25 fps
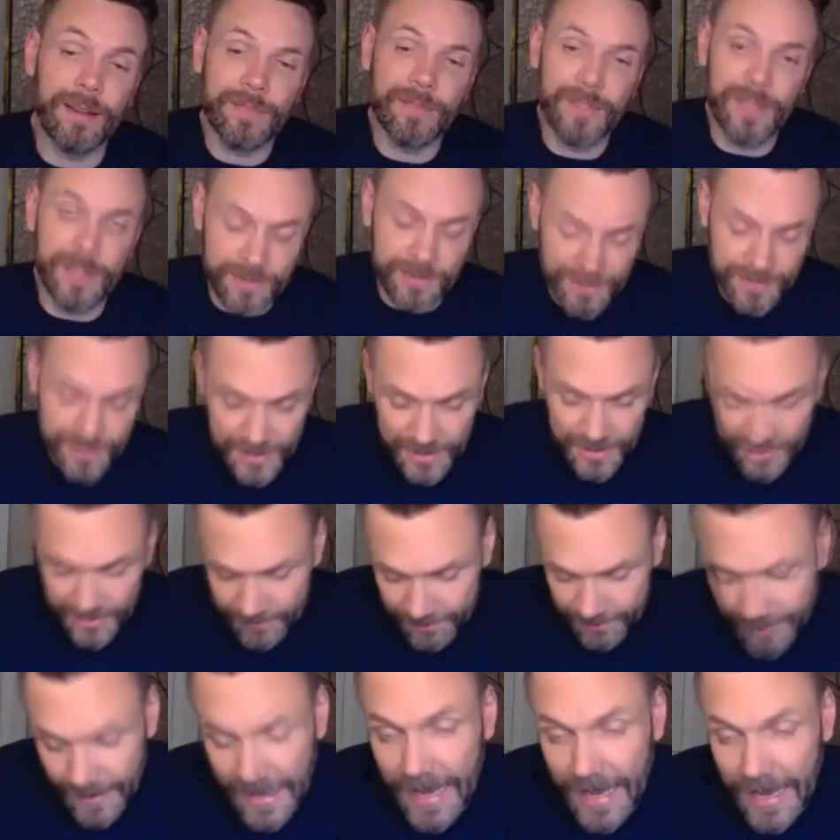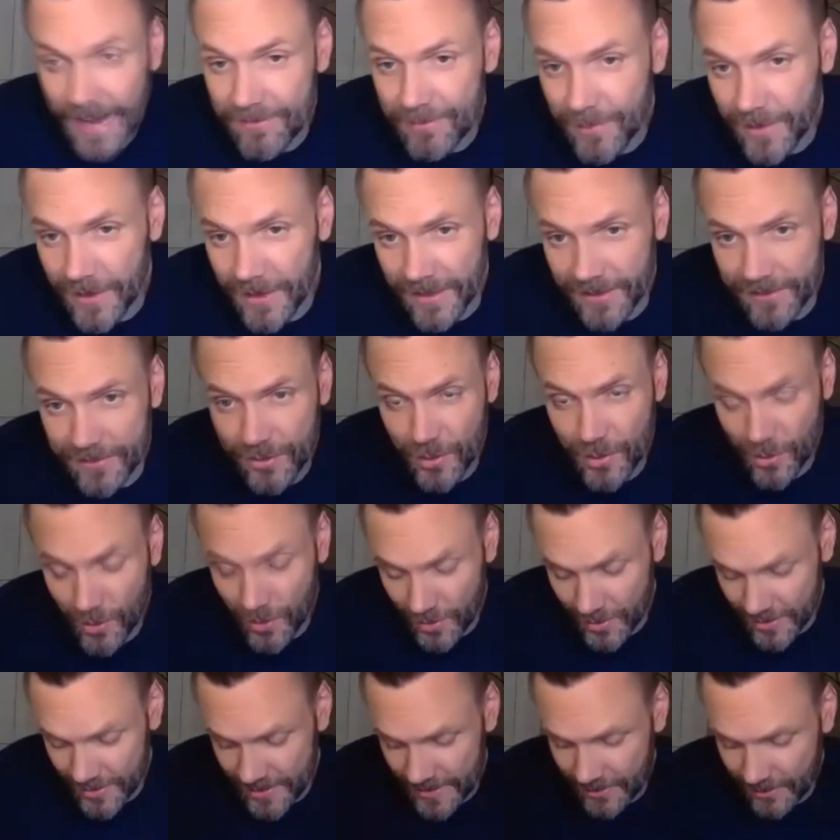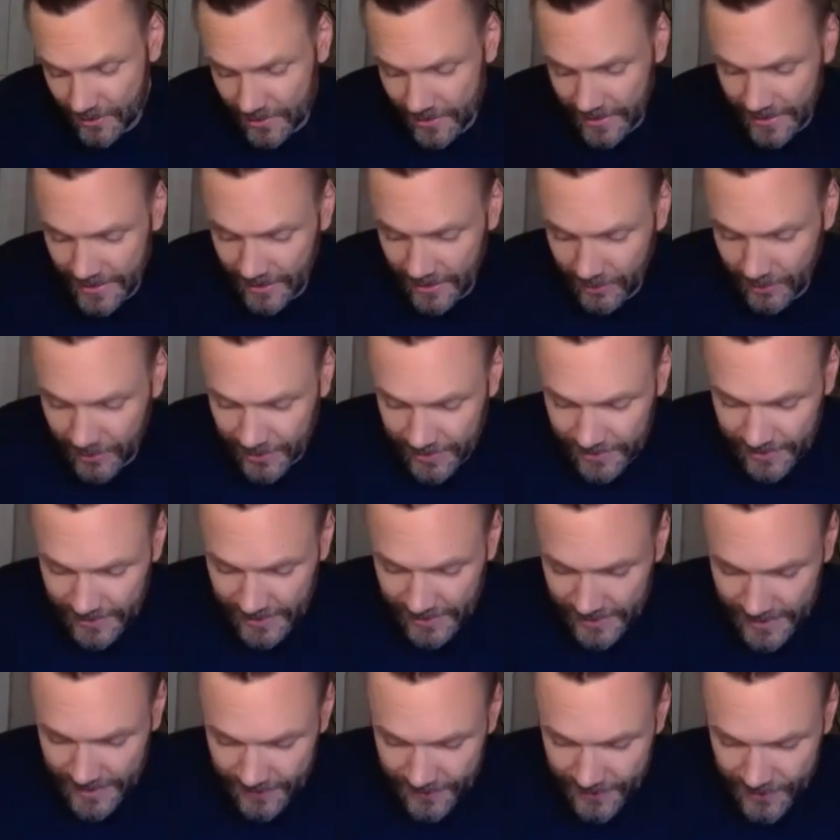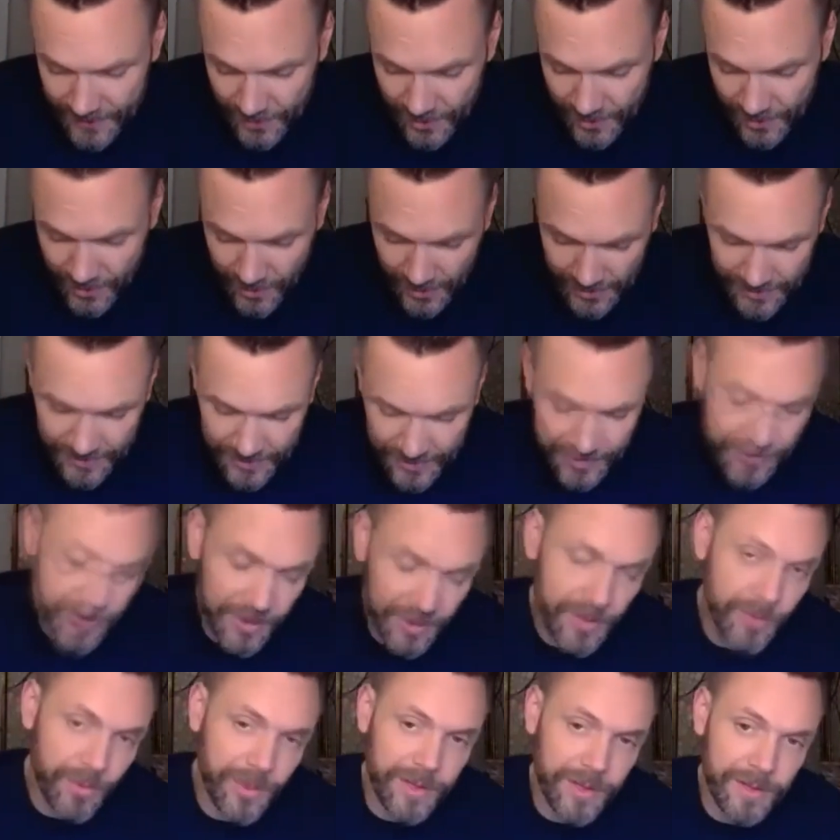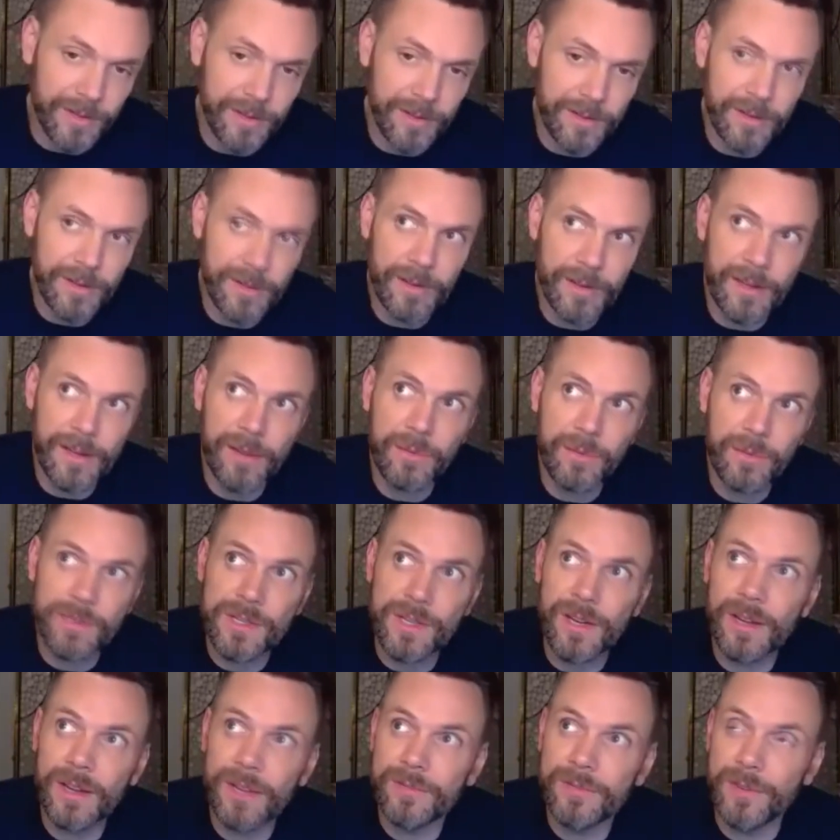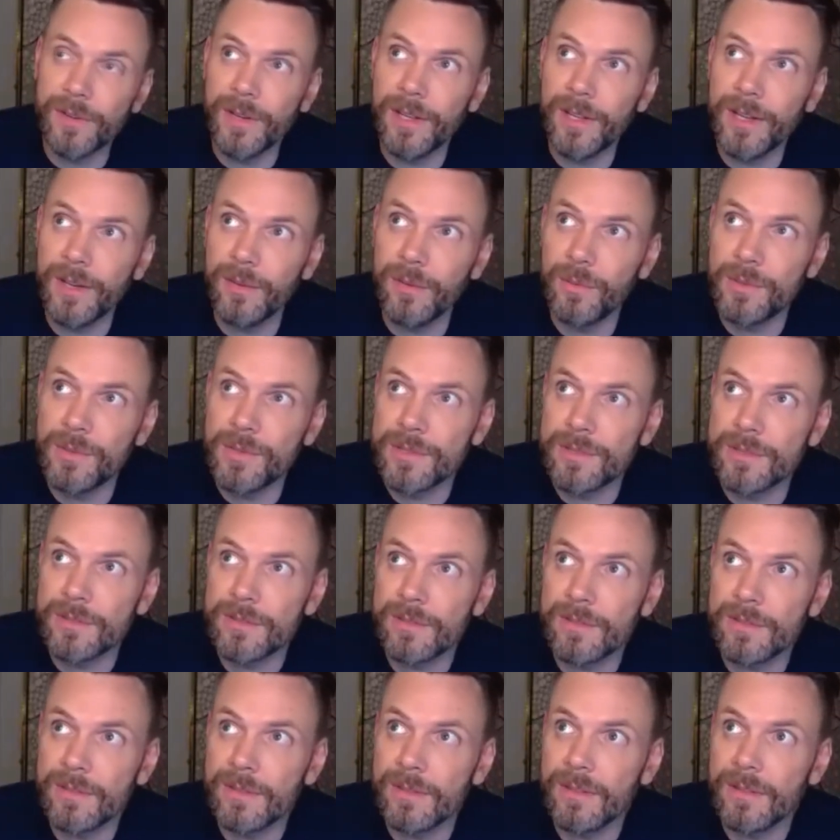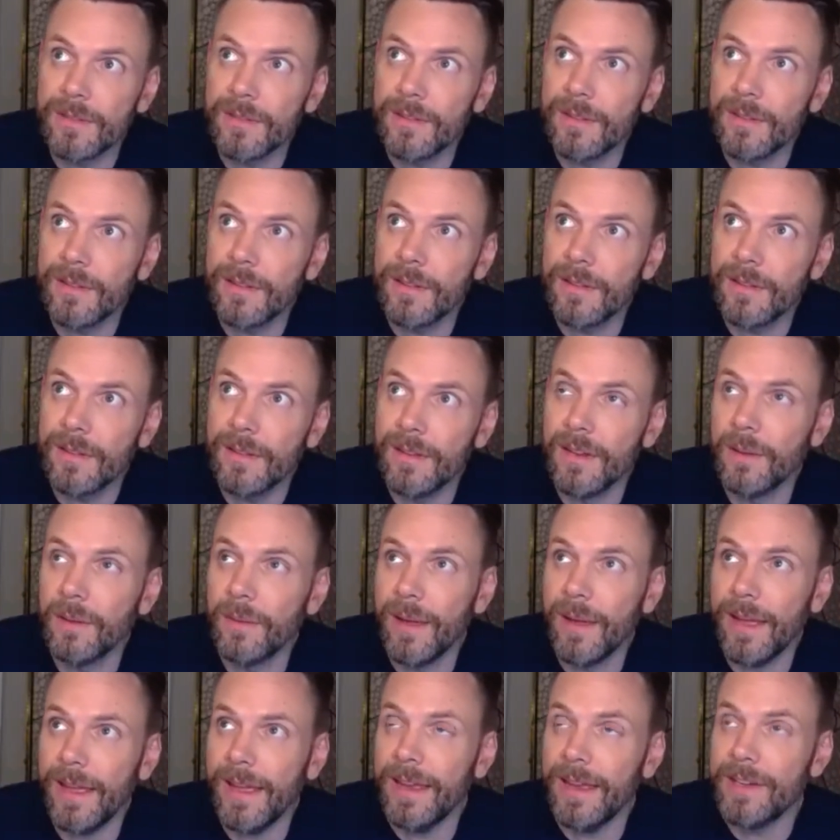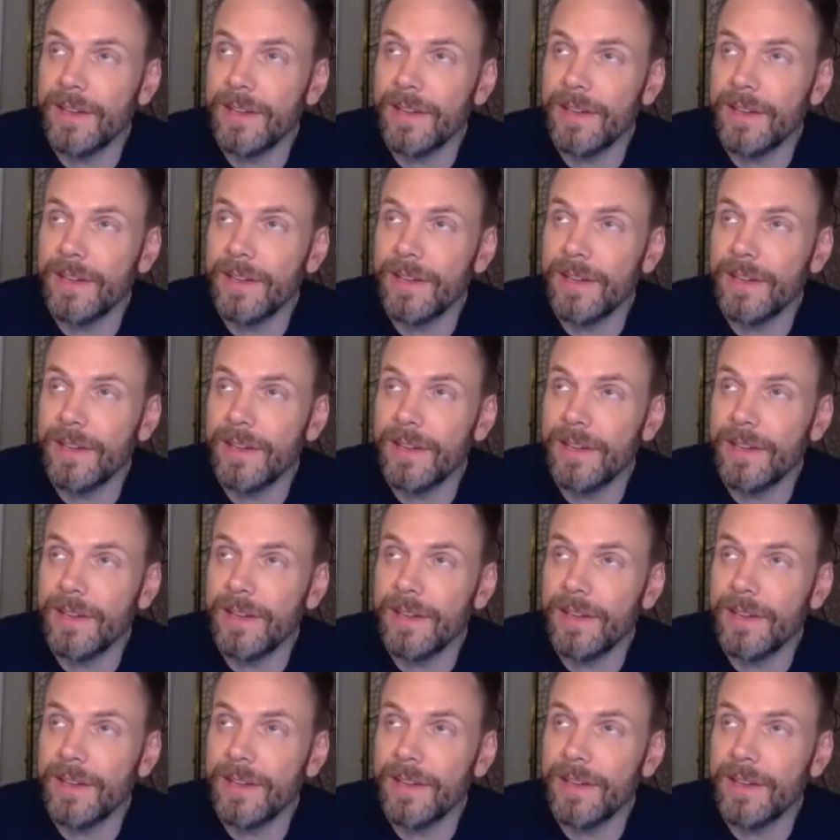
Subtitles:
if they'll still have me, of course, I would love to do it. And, you know, when I was offered it, it was, you know, my